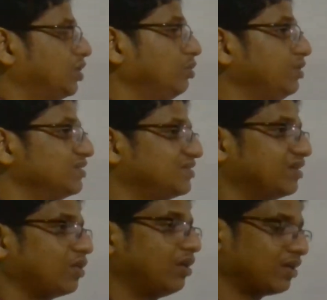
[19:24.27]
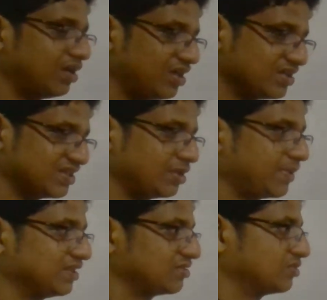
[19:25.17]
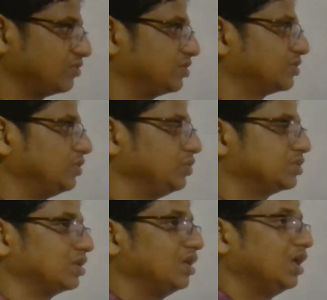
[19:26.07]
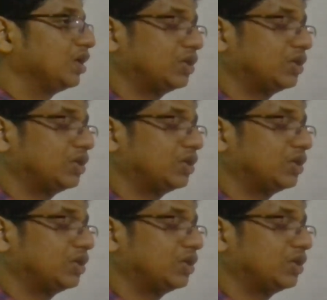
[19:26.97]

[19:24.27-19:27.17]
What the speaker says: Q is the total electricity passed through the solution.